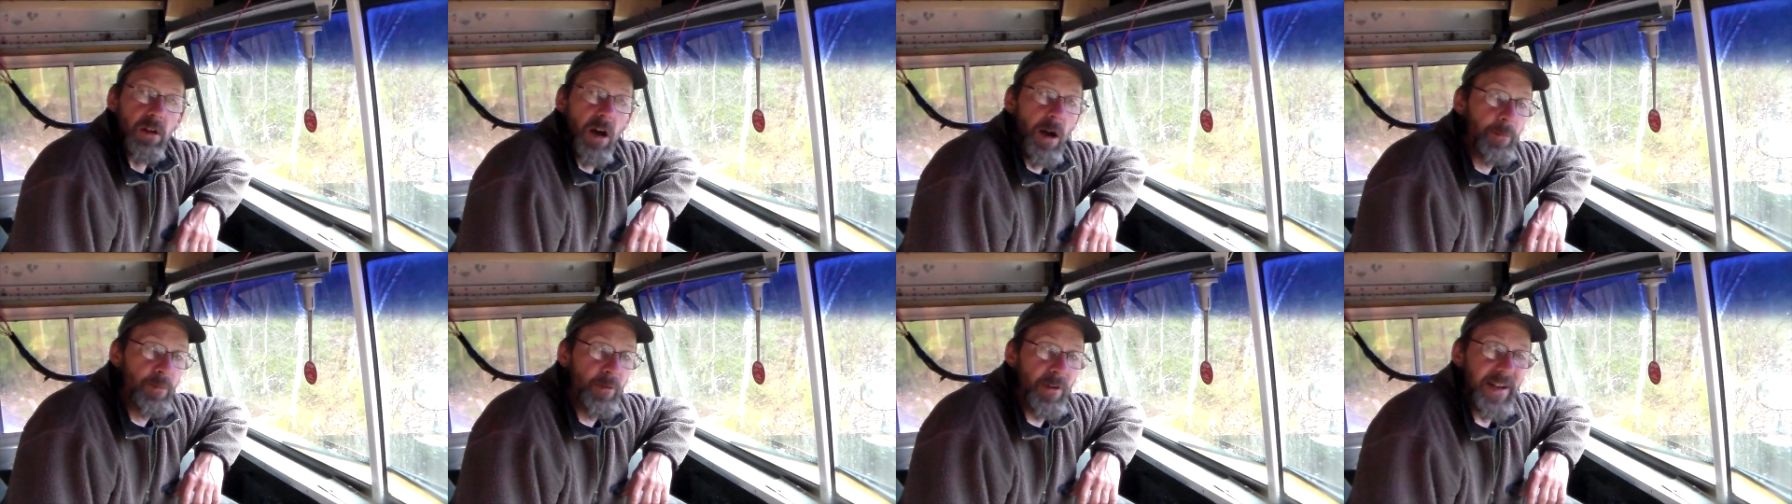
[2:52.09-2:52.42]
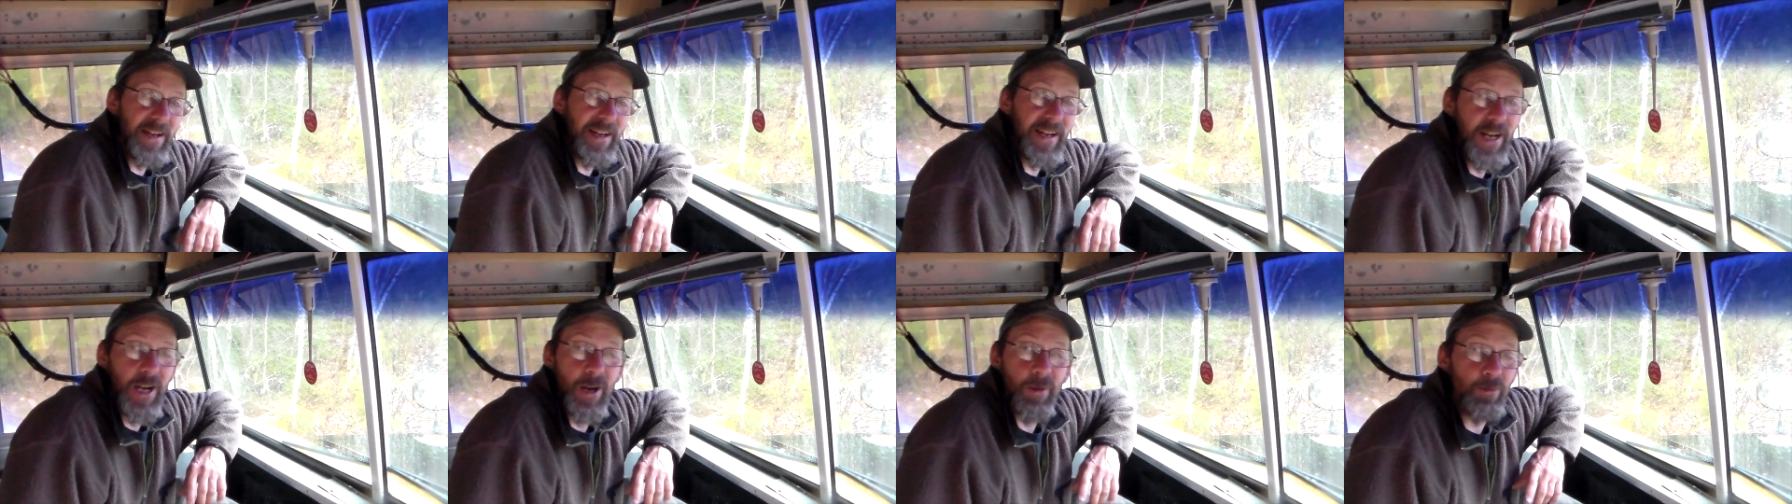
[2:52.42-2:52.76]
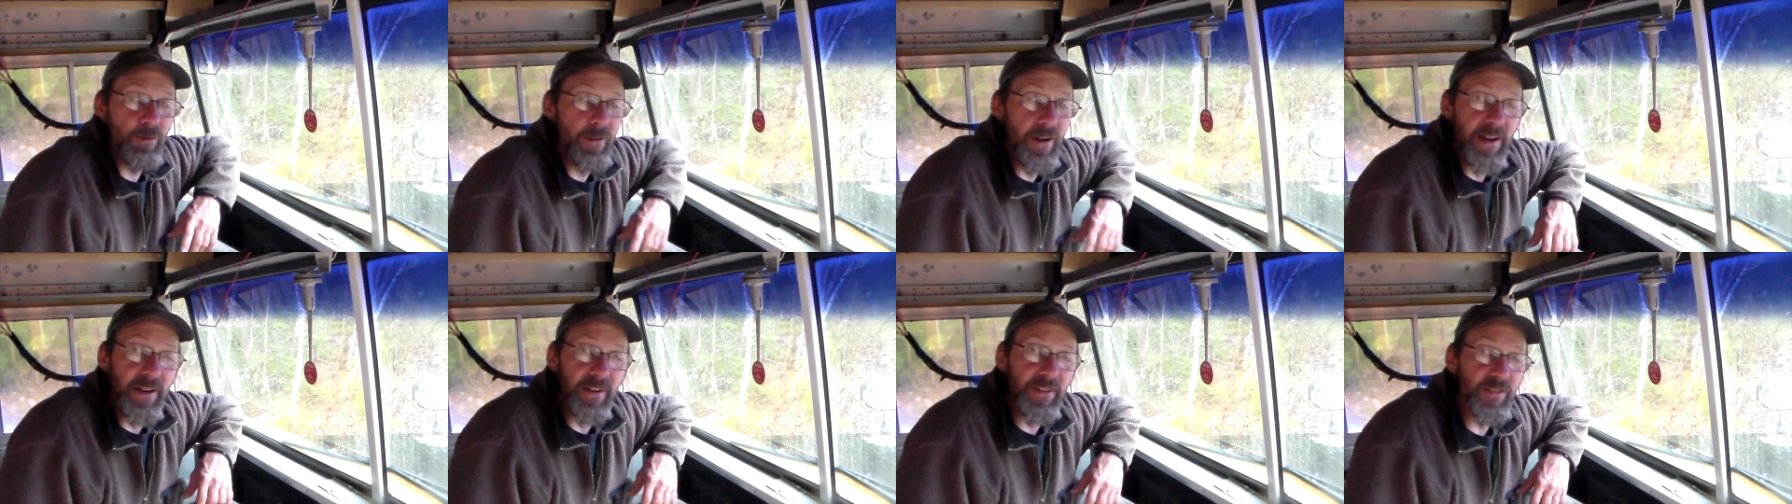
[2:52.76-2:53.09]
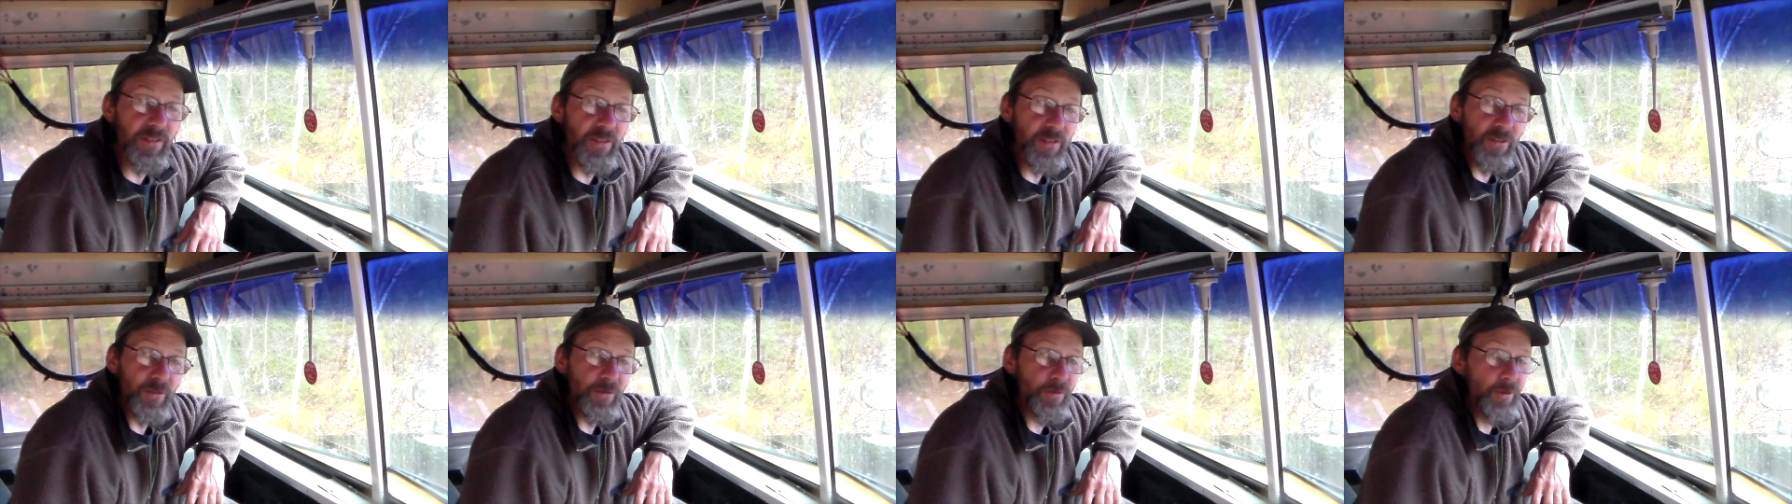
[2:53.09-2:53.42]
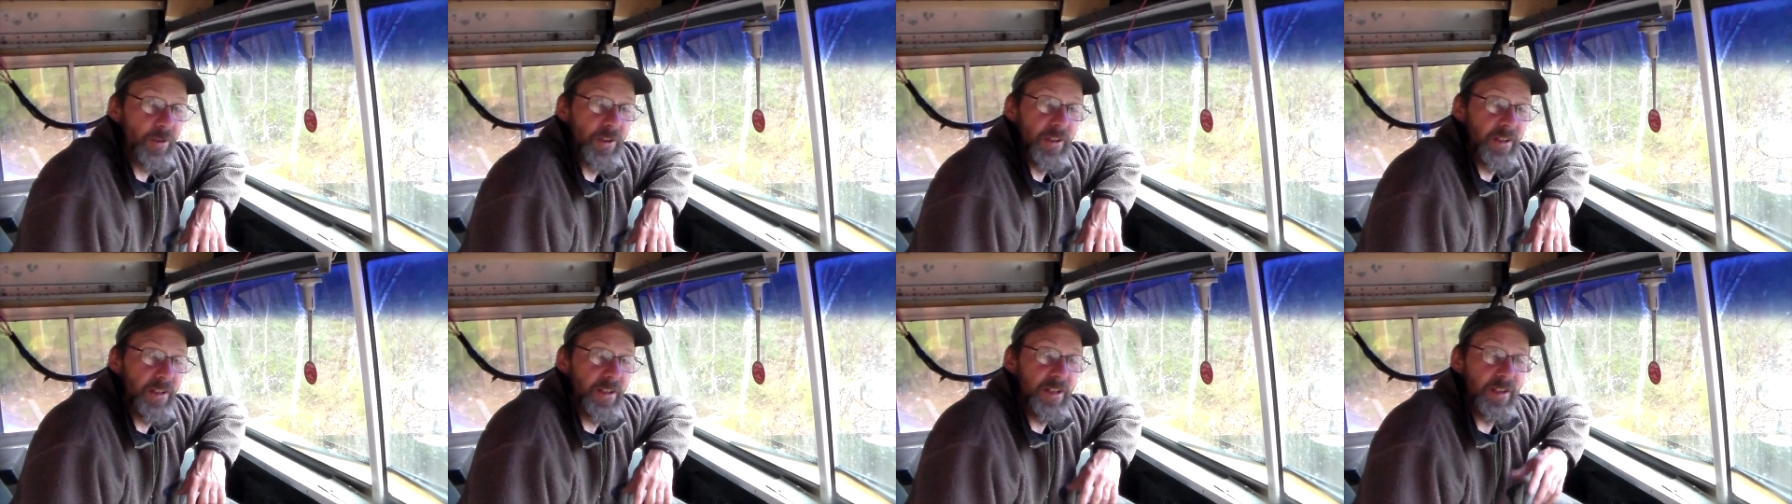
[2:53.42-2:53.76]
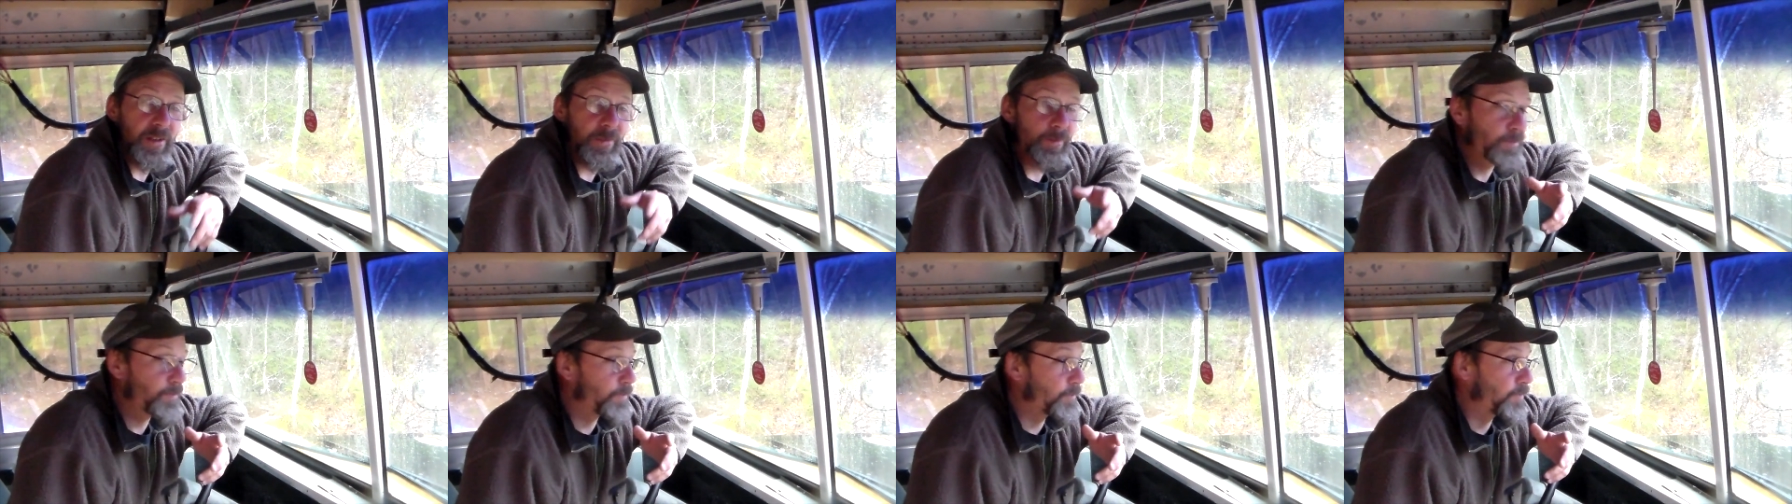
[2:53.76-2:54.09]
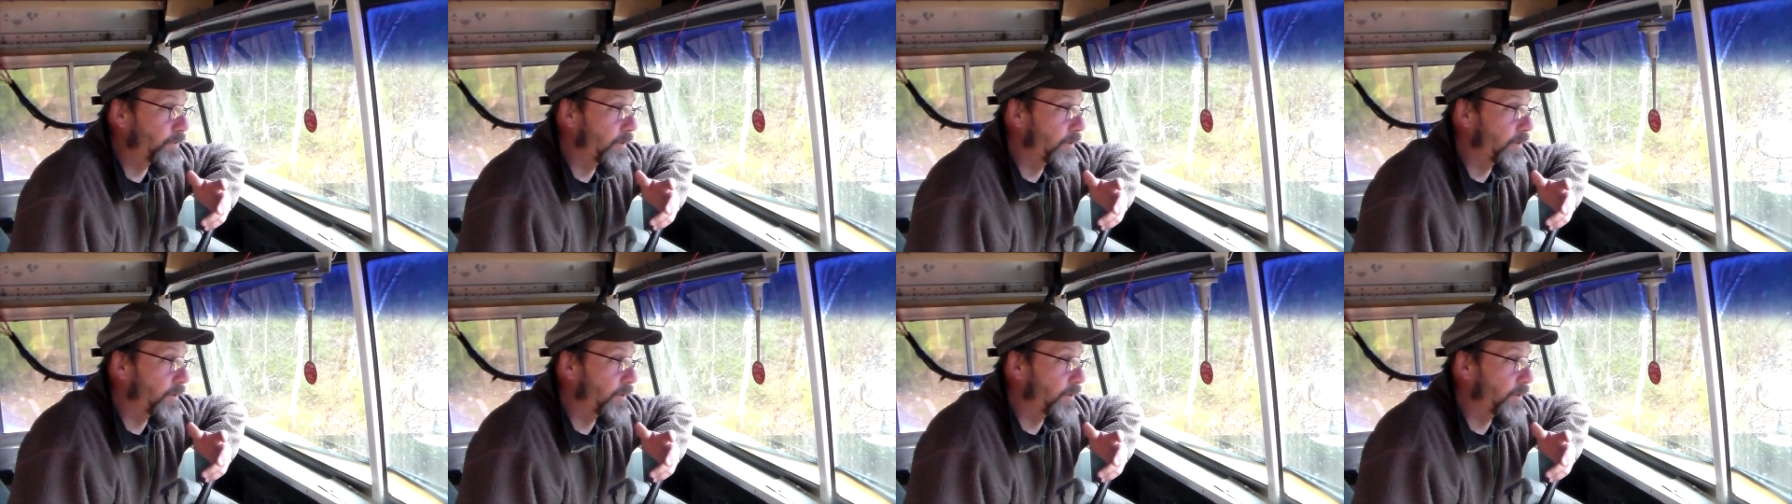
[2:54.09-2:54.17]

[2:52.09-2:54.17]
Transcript: Operating air brakes is really